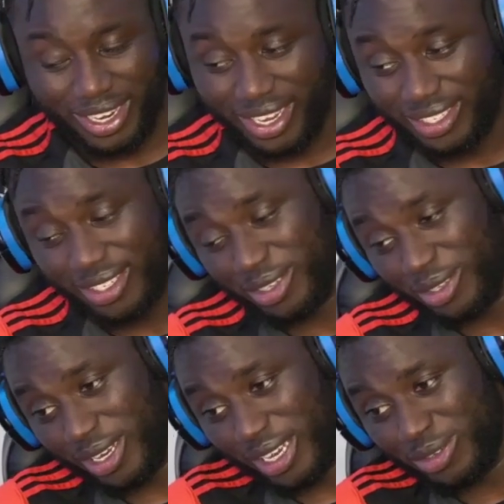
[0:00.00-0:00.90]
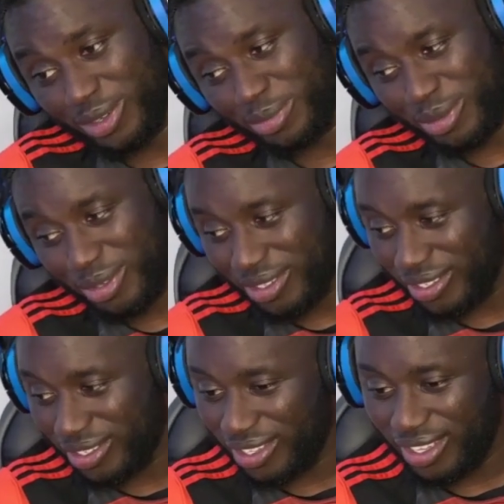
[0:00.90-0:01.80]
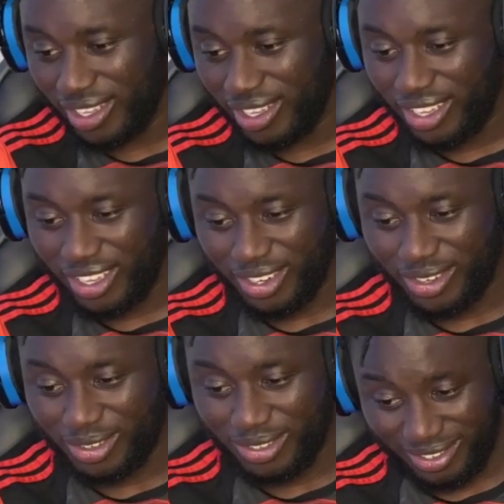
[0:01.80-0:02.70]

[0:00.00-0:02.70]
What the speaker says: It's a good entry pull, you know.